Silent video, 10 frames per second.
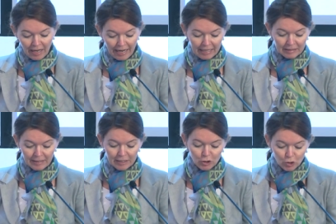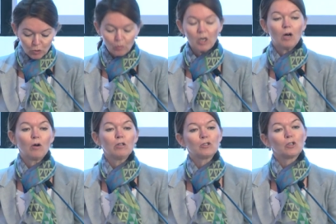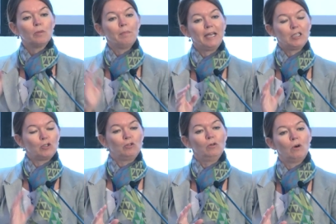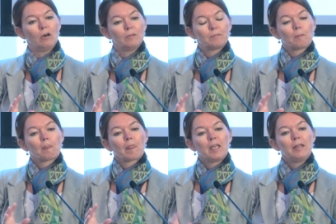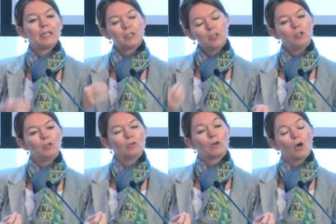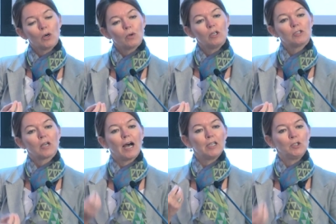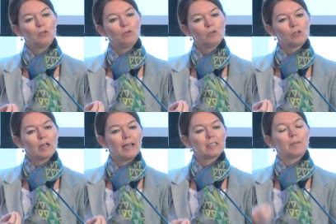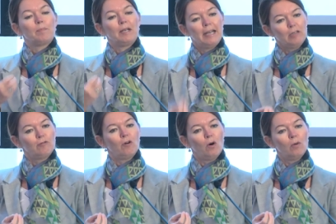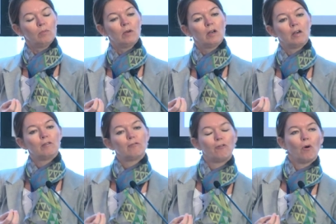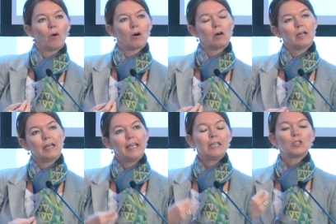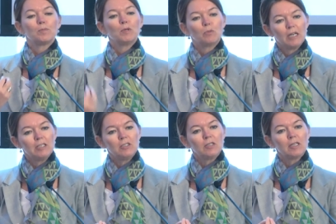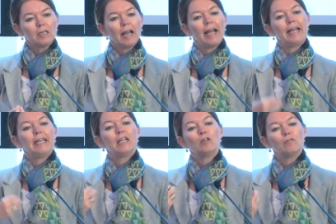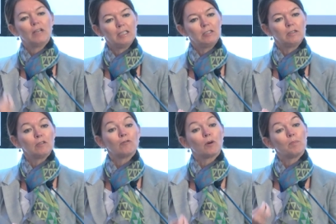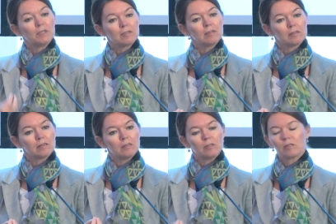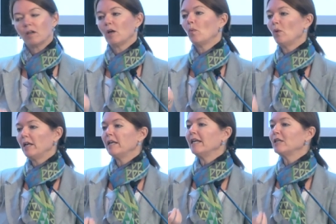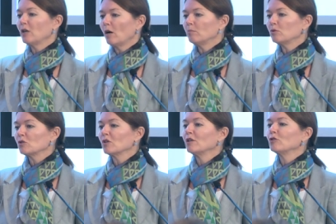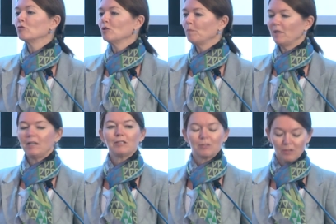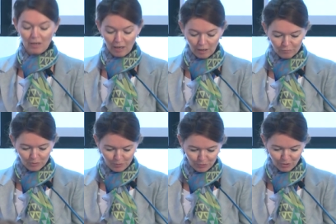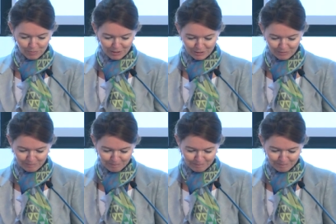and that you will also make sure that the new goals are used as a platform for inspiration and innovation for businesses when it comes to the base of the pyramid.